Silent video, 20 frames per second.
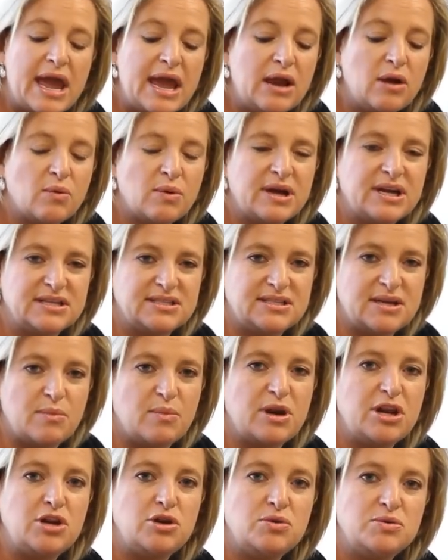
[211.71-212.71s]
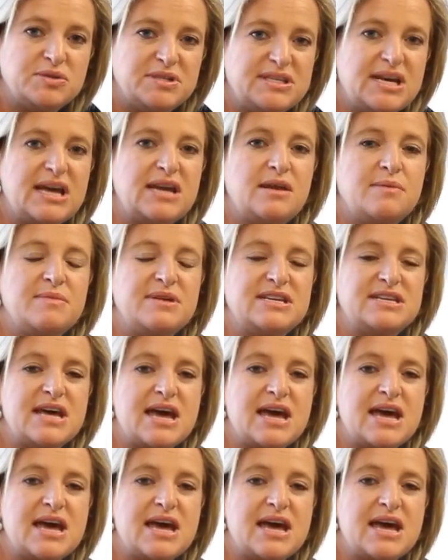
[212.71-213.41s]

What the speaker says: angry at someone and you send them a